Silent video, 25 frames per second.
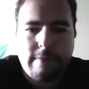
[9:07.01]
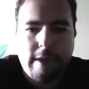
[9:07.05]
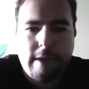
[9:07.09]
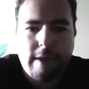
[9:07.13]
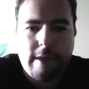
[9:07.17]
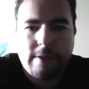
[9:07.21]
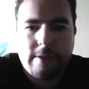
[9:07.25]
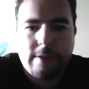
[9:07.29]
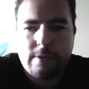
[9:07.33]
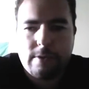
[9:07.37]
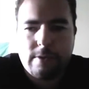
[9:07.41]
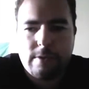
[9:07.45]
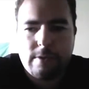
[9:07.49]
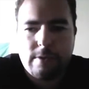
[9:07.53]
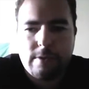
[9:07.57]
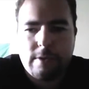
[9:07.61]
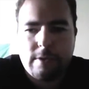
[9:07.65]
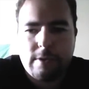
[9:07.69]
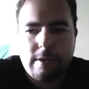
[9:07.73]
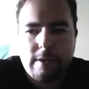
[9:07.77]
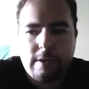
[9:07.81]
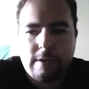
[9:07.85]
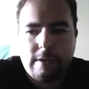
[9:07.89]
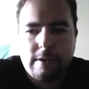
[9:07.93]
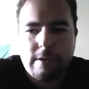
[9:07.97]
things,
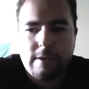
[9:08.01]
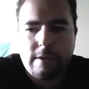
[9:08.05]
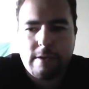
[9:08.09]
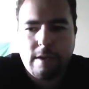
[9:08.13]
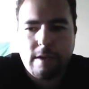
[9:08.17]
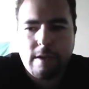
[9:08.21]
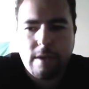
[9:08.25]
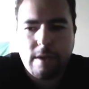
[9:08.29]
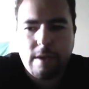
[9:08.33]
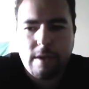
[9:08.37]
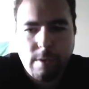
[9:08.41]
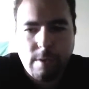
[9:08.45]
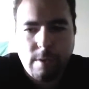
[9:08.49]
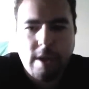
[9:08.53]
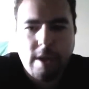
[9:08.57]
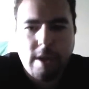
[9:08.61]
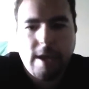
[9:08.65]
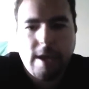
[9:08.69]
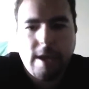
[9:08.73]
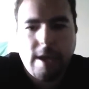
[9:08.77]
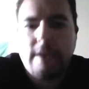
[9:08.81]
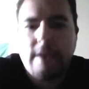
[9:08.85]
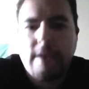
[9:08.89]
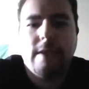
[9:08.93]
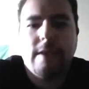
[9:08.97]

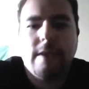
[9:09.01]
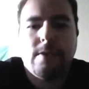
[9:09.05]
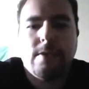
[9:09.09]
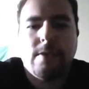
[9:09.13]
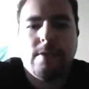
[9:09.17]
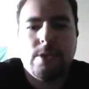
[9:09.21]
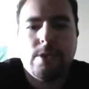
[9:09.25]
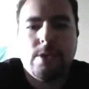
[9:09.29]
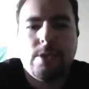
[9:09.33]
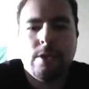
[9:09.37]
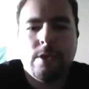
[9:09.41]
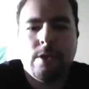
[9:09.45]
unity is